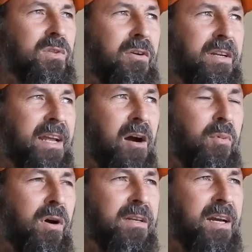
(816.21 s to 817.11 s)
They're in the
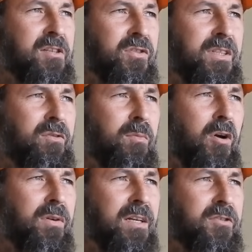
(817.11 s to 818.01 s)
alpine country, the
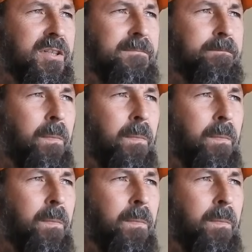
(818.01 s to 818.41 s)
remote country.